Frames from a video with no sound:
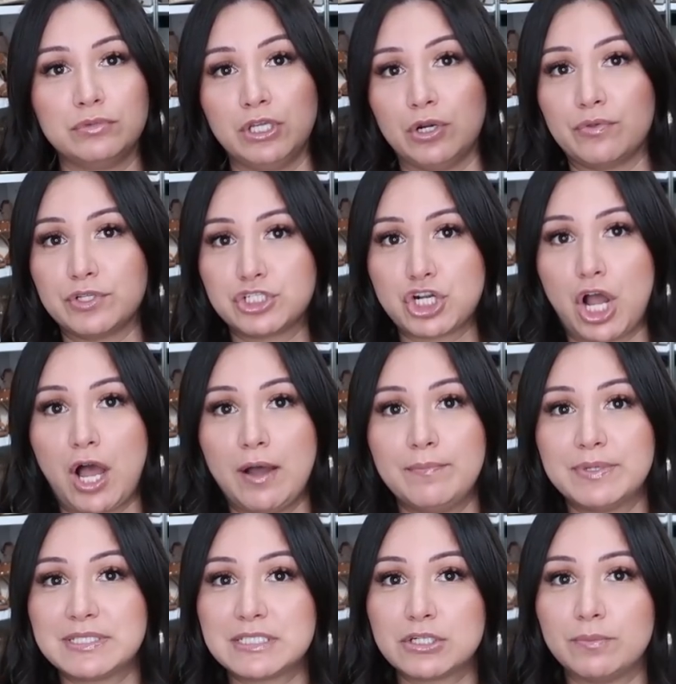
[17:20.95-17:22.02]
you know, the job,
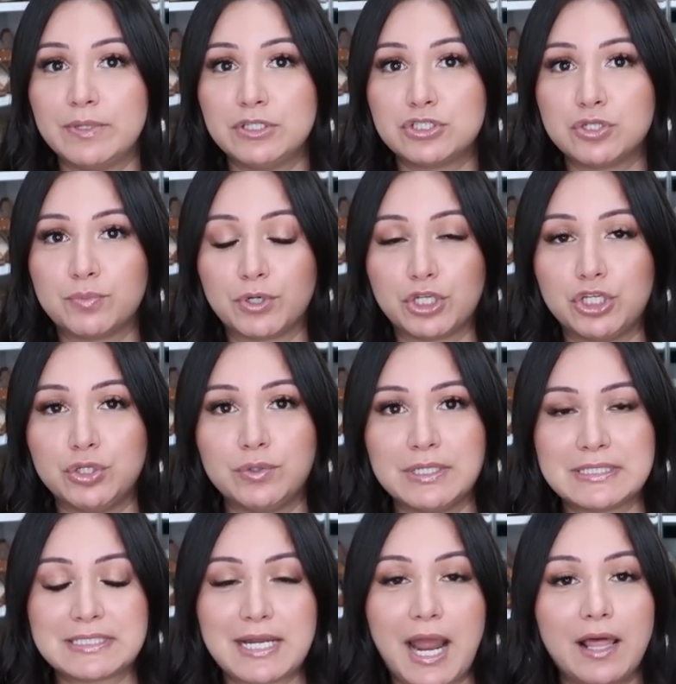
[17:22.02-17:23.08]
but still be super cute
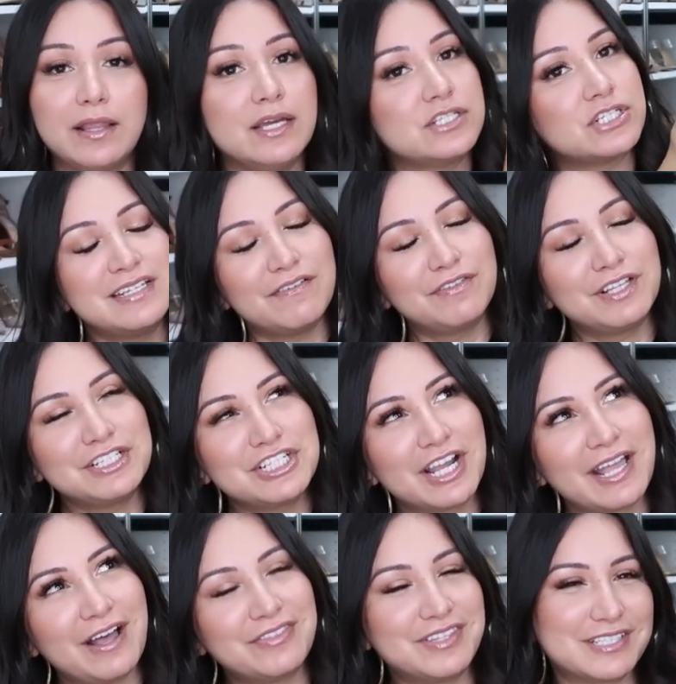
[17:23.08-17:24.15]
and stylish, definitely
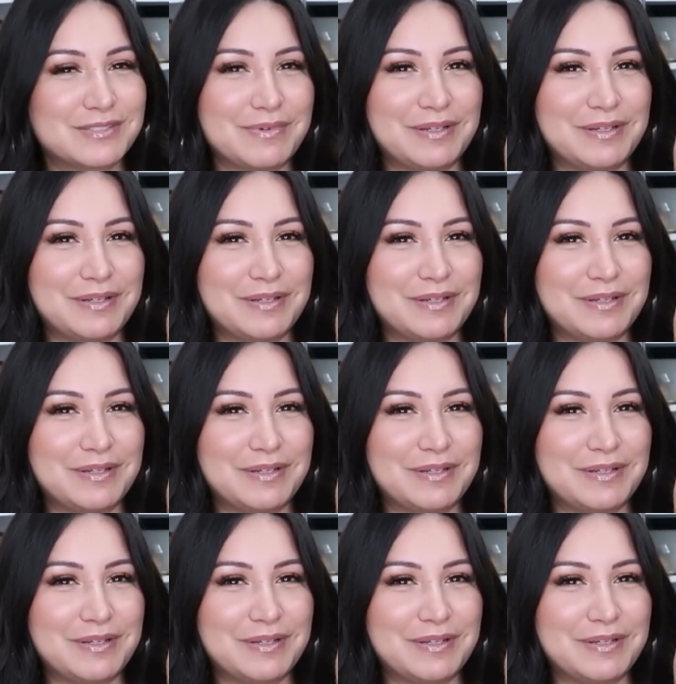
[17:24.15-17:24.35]
check out this